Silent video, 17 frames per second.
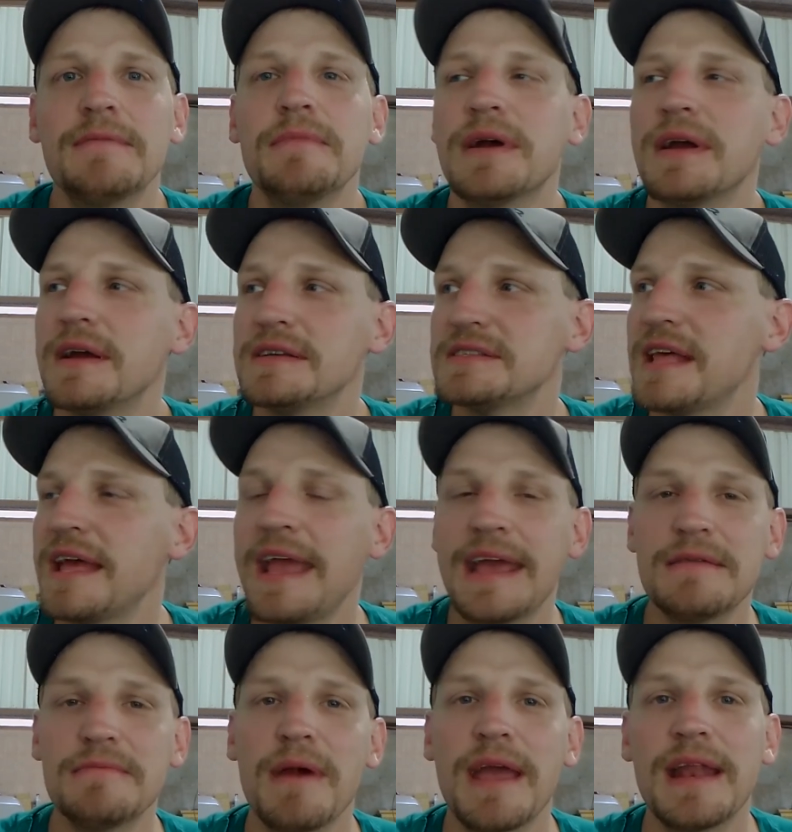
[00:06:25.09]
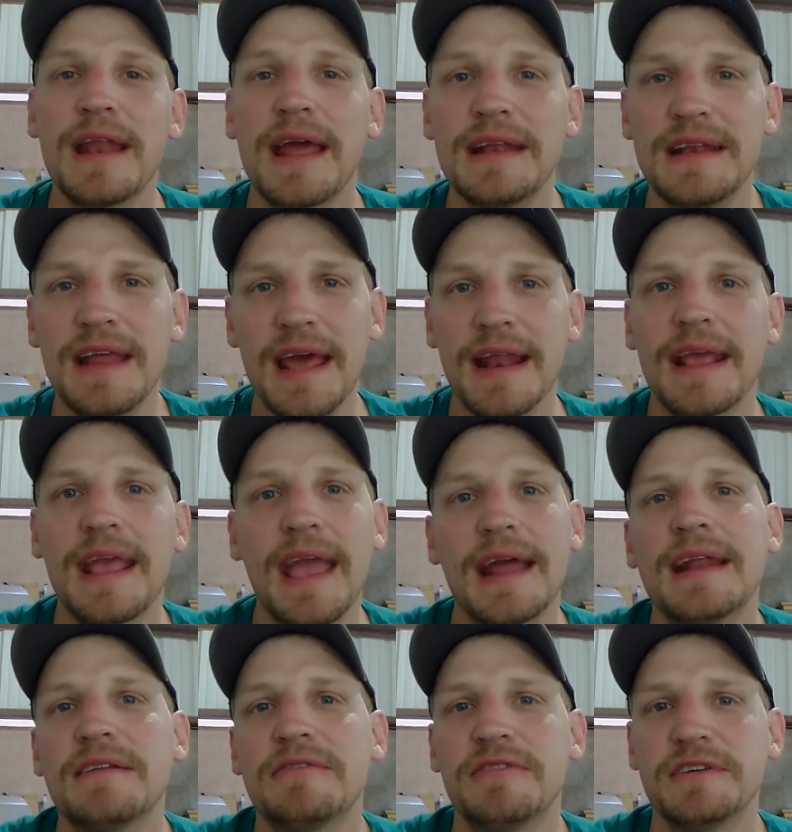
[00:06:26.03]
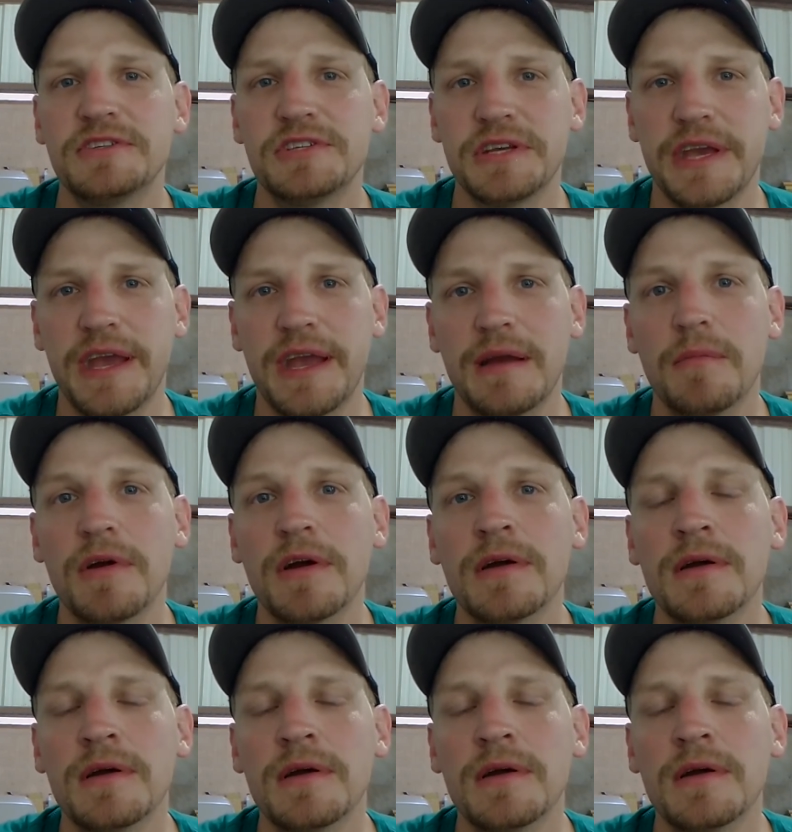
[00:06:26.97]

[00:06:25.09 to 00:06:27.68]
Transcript: because they had made a dedicated fishing hammer.